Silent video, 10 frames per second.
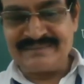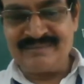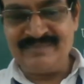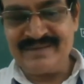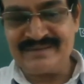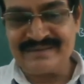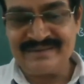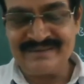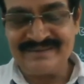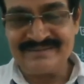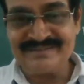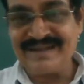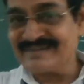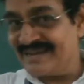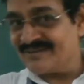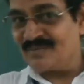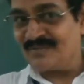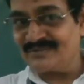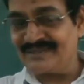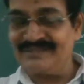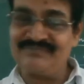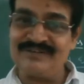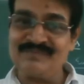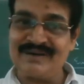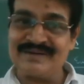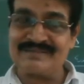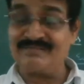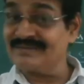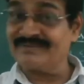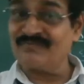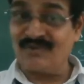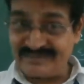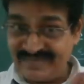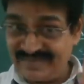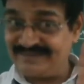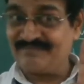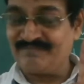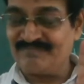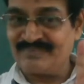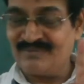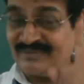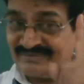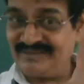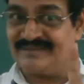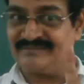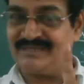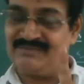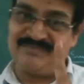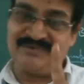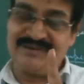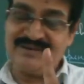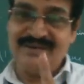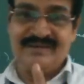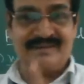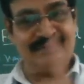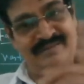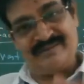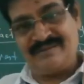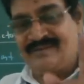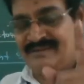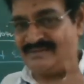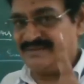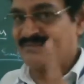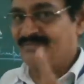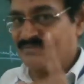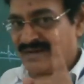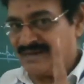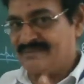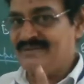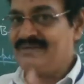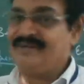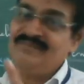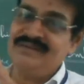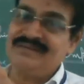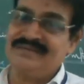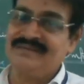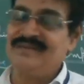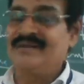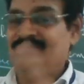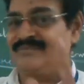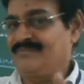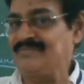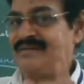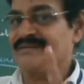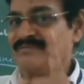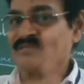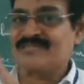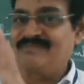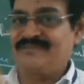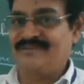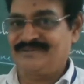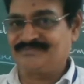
They made the attack upon the different parts. But for that, one thing remember is their army and military might must be there.